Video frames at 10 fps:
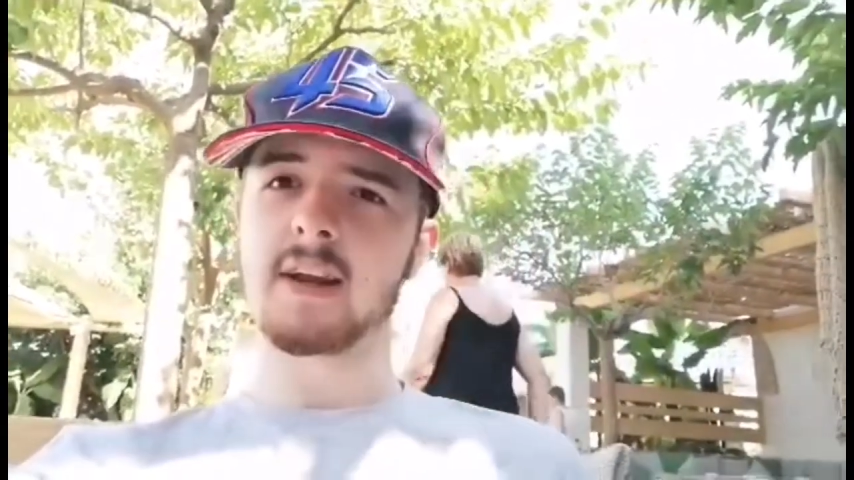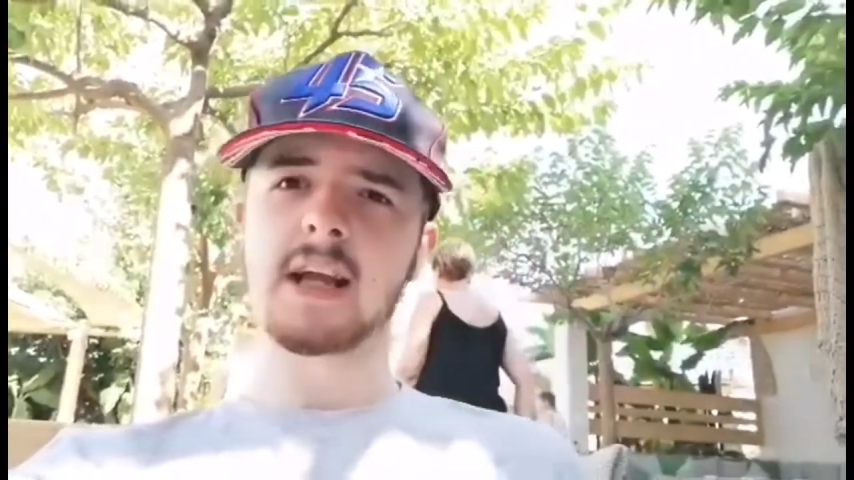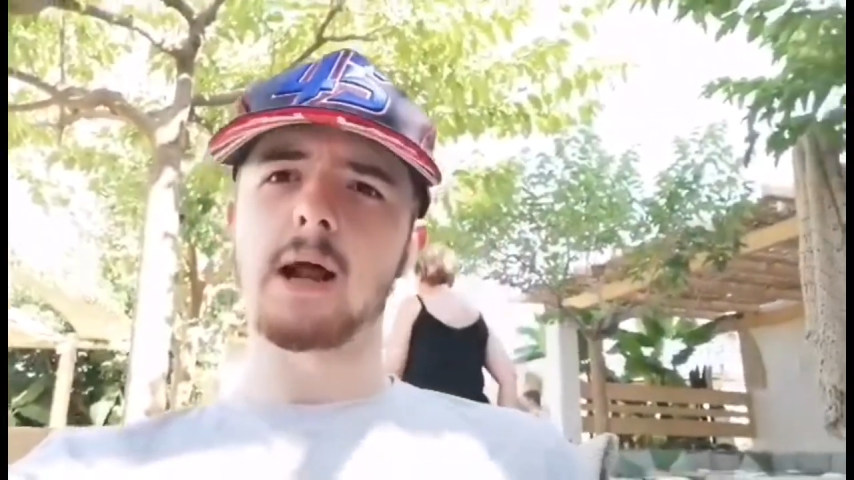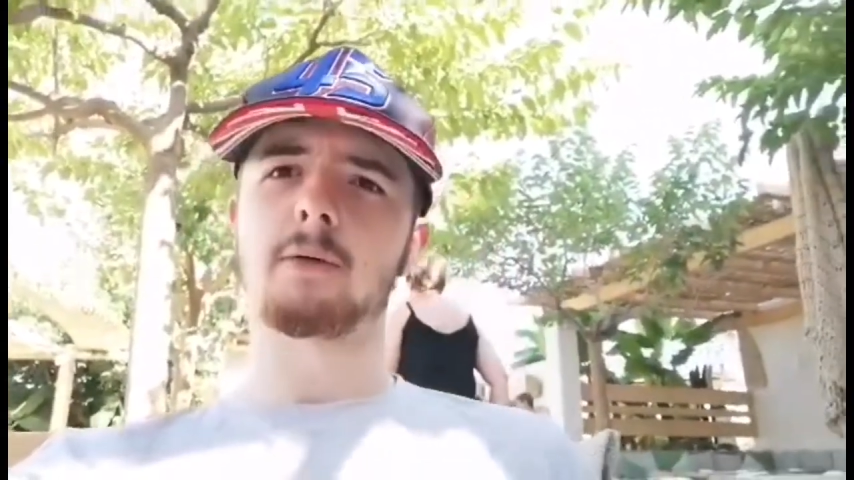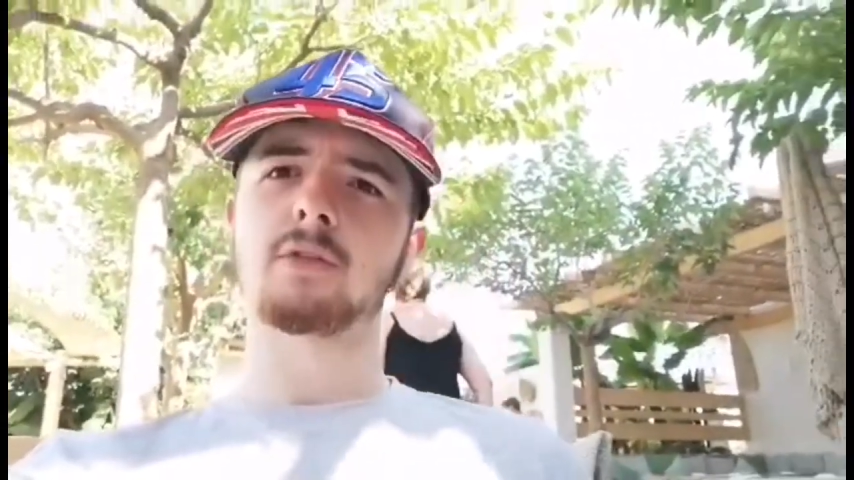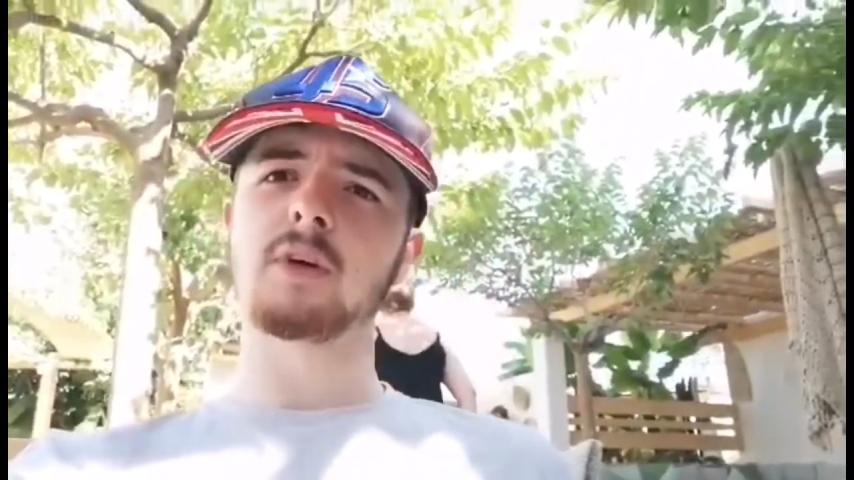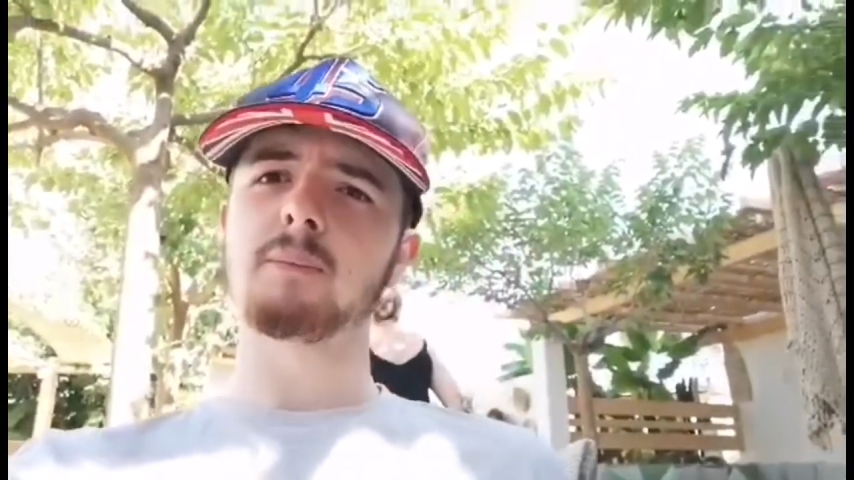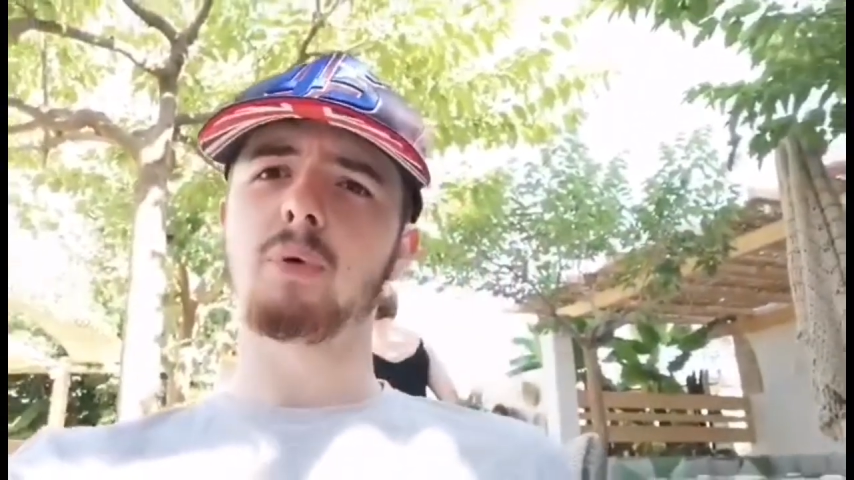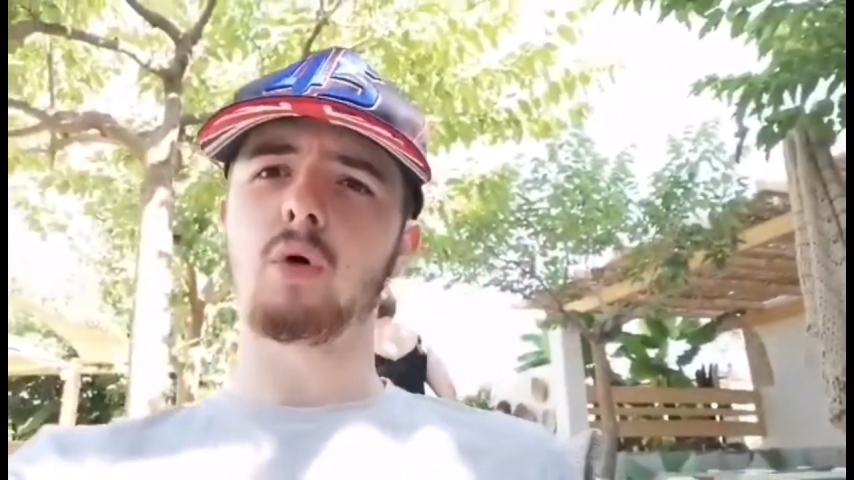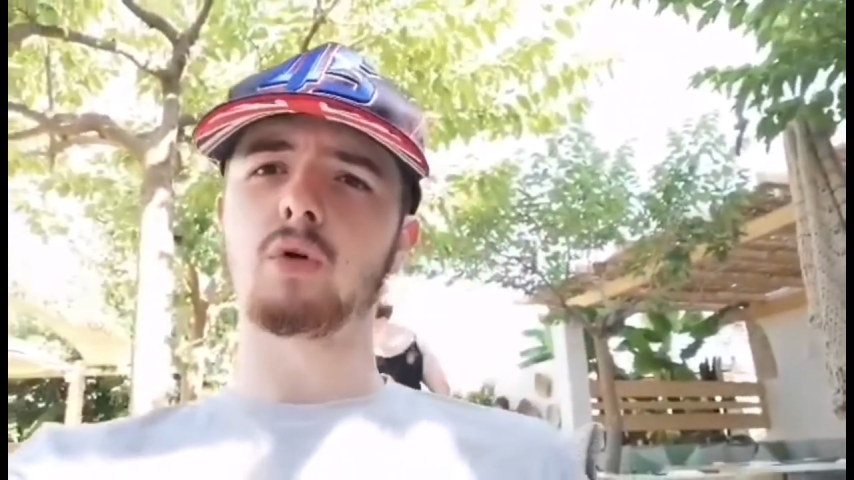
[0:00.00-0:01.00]
Then again, I'll see the
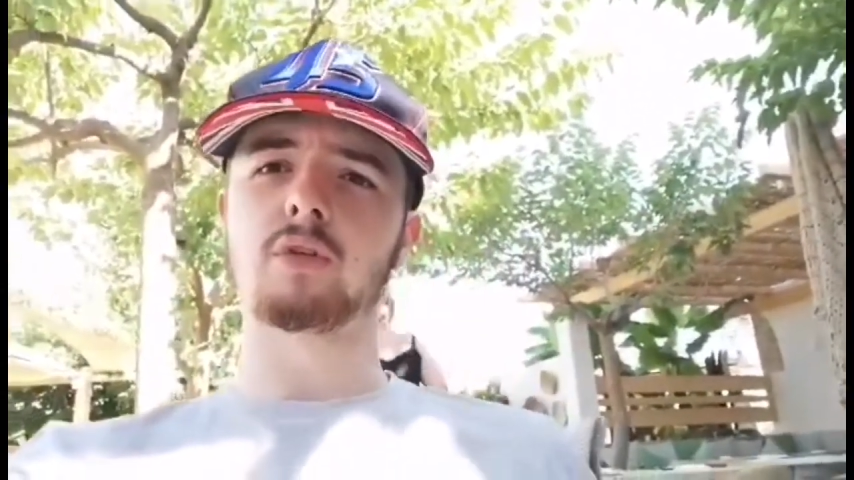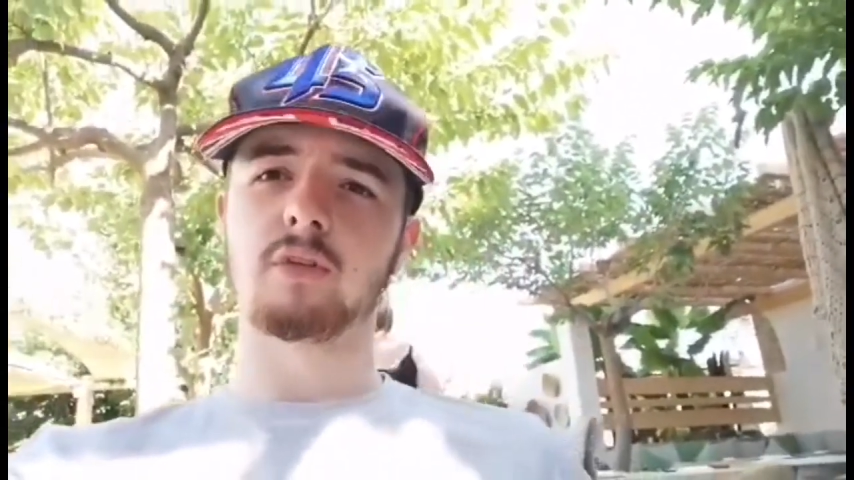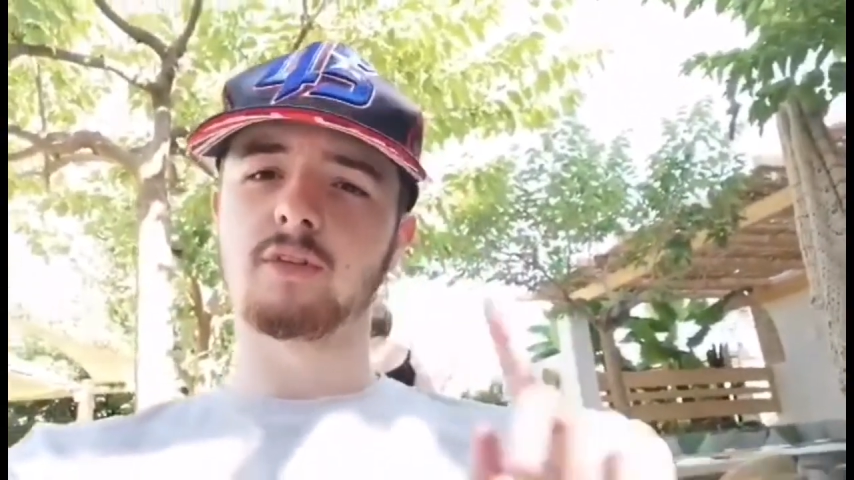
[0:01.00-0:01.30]
portion